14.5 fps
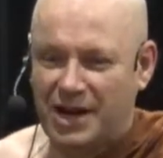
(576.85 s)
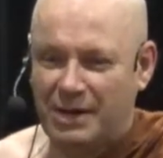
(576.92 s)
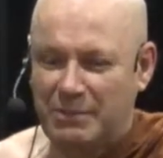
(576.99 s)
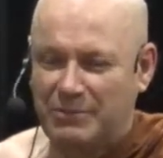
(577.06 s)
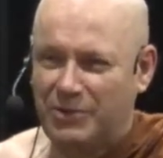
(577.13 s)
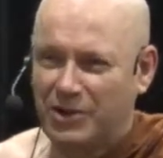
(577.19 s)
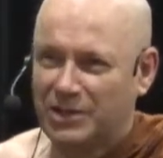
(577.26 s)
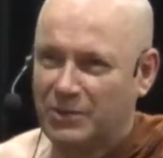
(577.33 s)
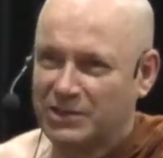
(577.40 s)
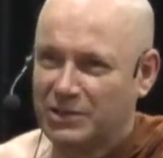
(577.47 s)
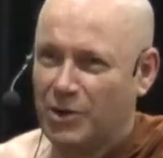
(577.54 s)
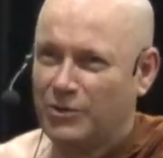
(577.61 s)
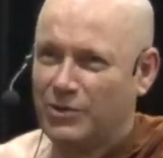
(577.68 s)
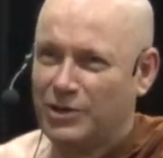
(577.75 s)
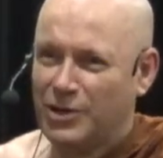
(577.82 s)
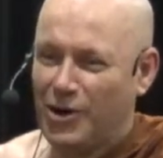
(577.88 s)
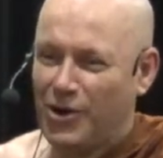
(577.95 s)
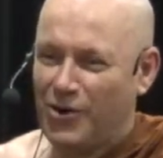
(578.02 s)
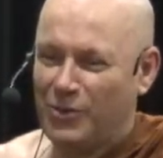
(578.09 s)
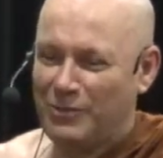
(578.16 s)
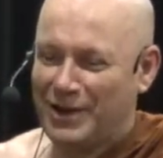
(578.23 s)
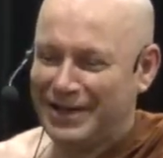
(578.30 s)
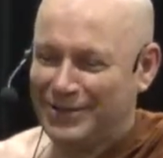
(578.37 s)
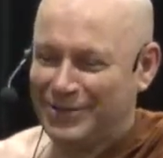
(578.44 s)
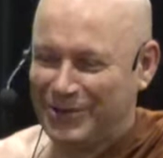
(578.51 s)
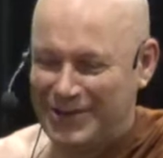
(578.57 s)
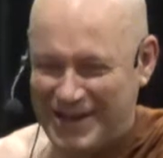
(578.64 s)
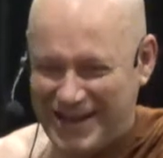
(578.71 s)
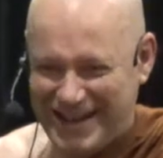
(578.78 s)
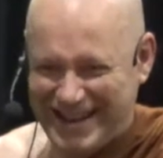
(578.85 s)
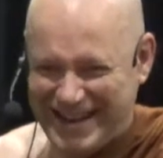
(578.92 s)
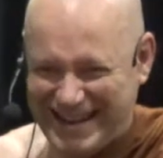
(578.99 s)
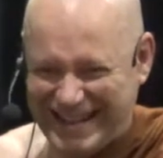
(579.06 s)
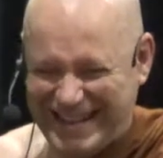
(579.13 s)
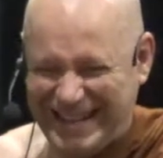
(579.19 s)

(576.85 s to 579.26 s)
And my brother was, oh no, my new car.